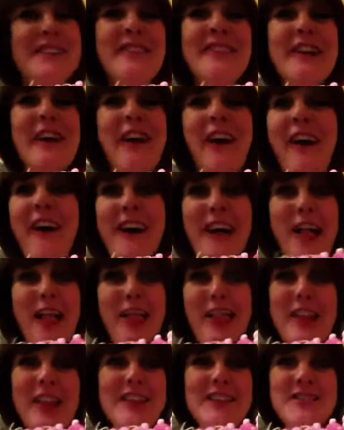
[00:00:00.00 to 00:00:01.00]
I've got
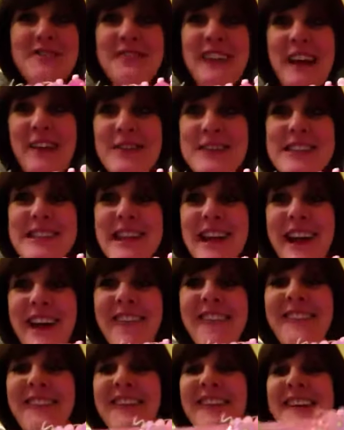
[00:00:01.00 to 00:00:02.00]
loads of flowers
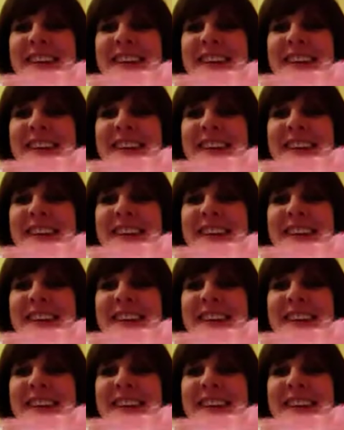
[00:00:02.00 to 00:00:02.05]
now.